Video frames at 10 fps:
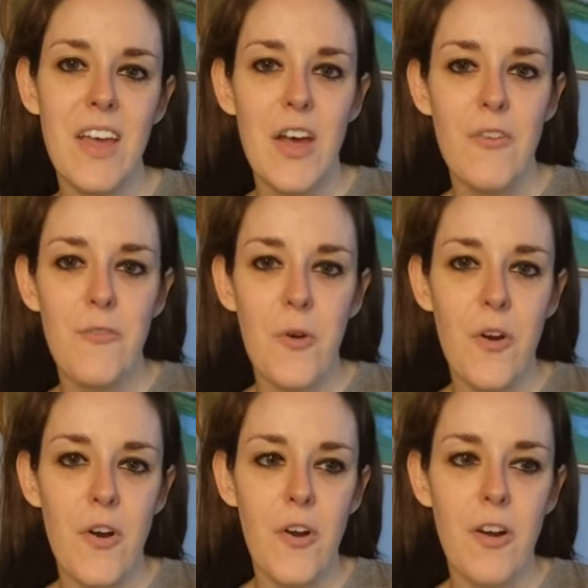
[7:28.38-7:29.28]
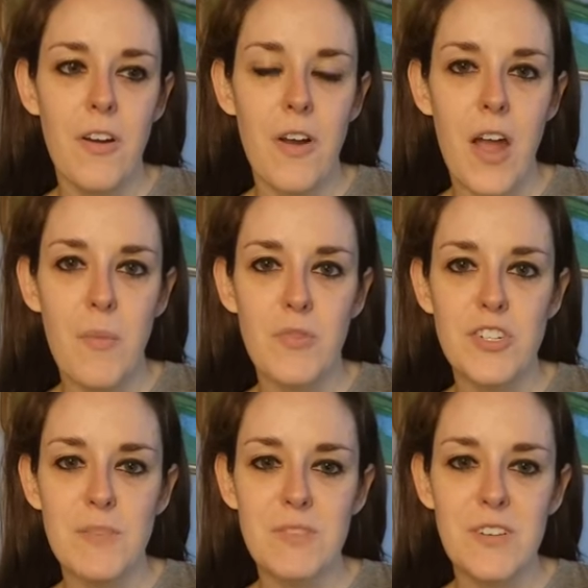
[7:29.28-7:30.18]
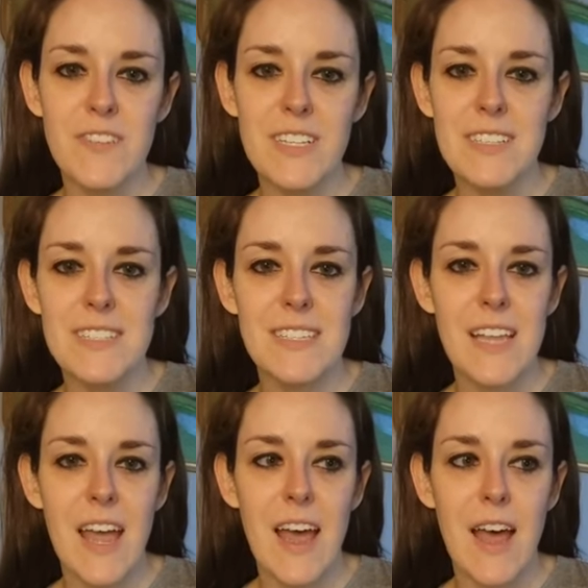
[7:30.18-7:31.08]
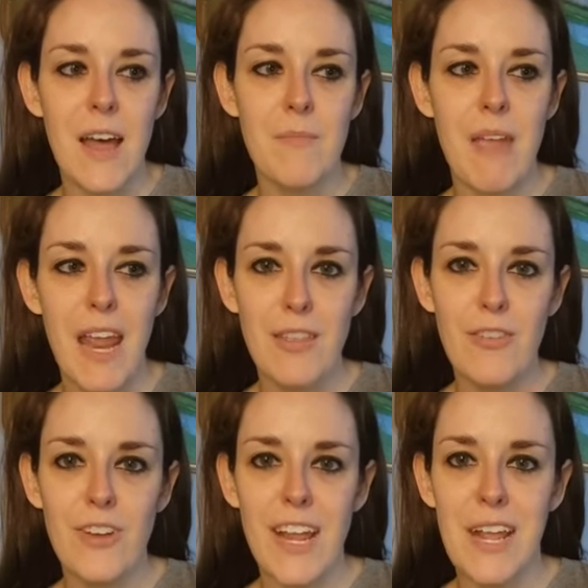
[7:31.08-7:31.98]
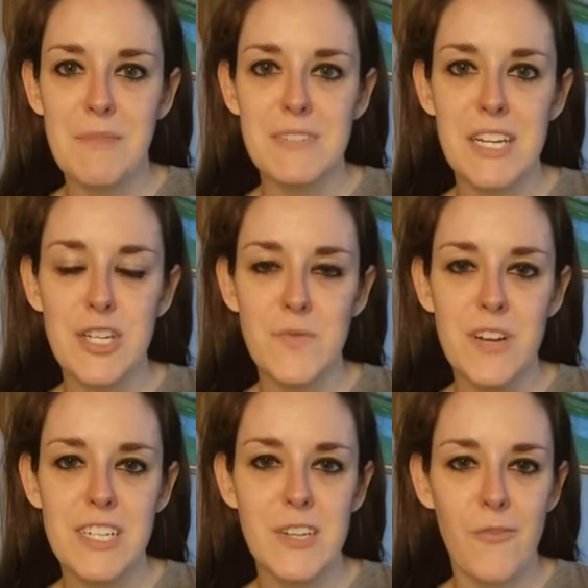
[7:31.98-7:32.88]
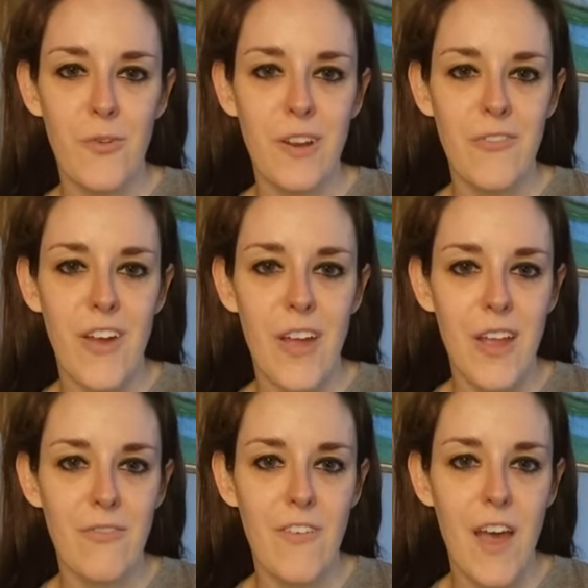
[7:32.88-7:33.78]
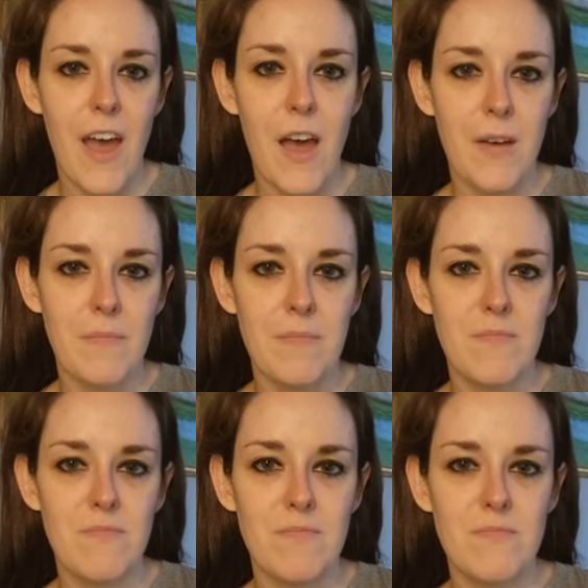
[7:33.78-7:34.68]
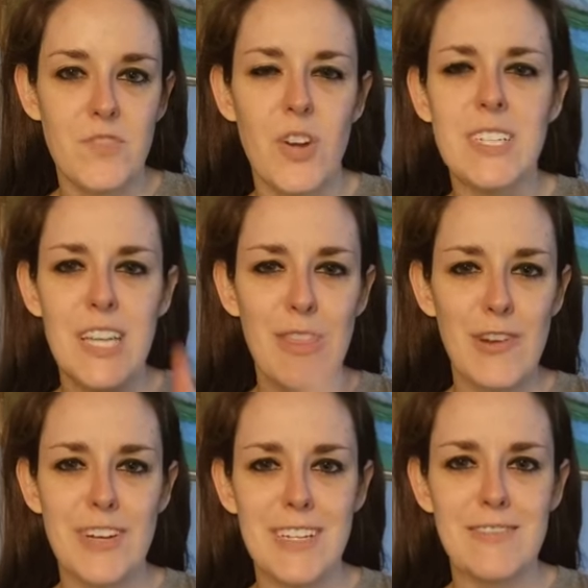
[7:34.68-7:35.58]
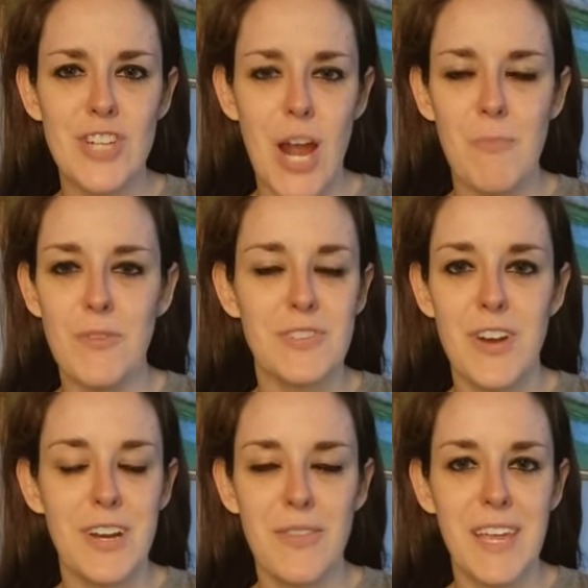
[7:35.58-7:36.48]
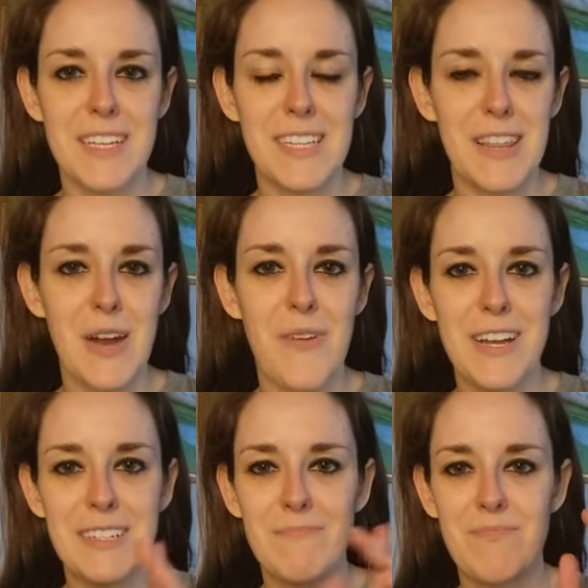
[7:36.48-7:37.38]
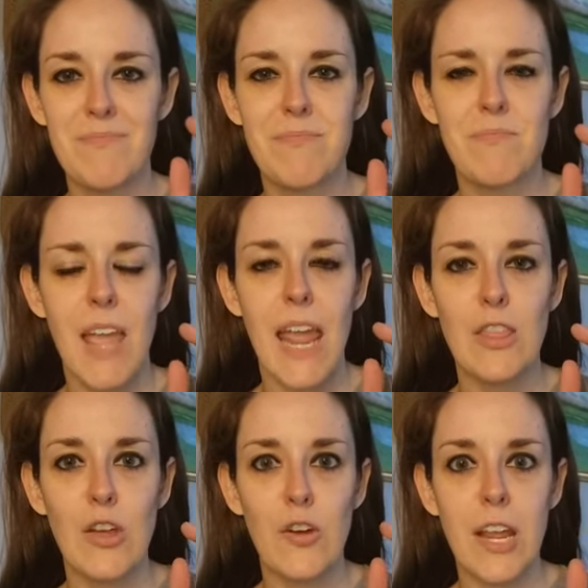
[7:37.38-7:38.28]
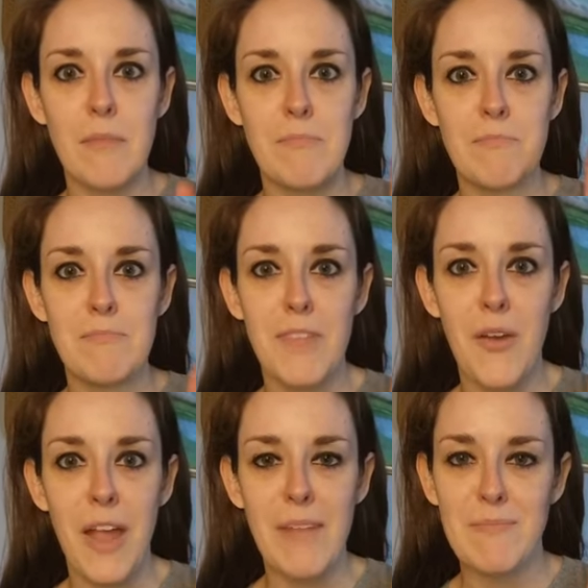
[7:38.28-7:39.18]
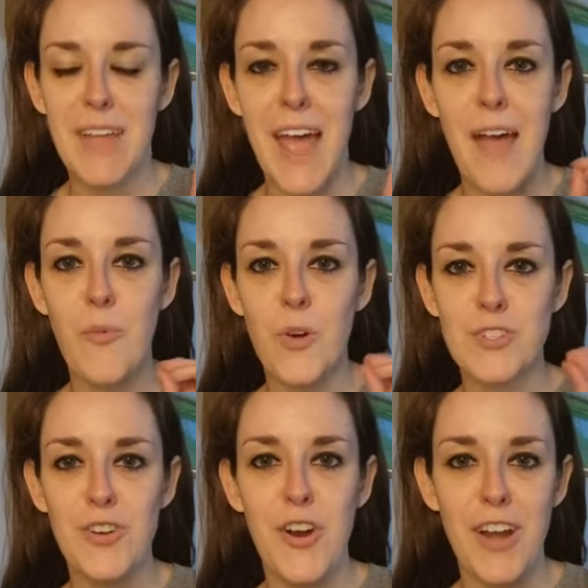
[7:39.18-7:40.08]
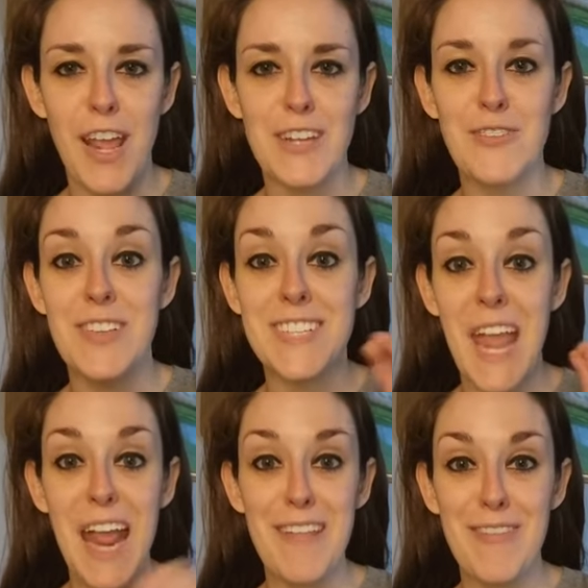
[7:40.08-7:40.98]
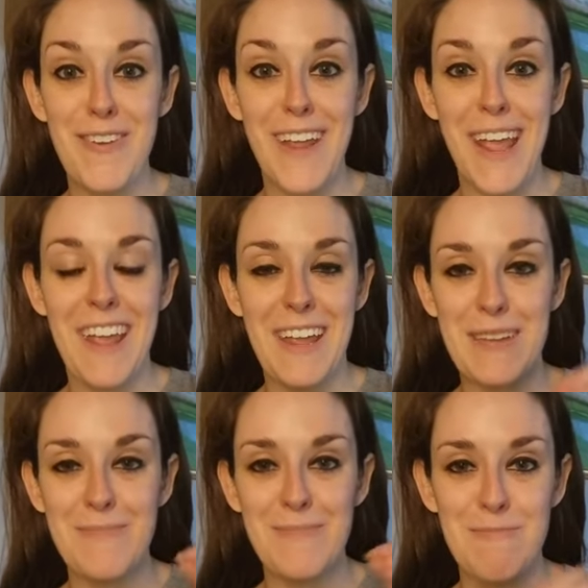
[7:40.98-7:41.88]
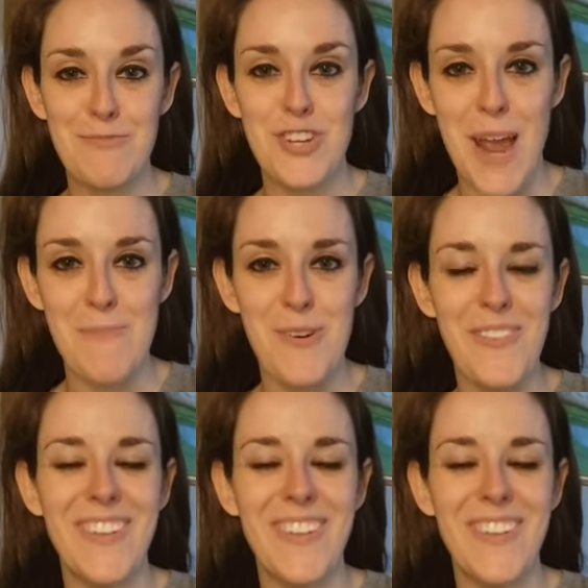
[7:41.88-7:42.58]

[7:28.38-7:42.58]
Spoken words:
for our worship service. 8:30 a.m. Sanctuary, 10:45. 10:30 chapel. Sorry, I don't think I said that right. 8:30. Okay, words are hard. I can do this. 8:30 a.m. chapel,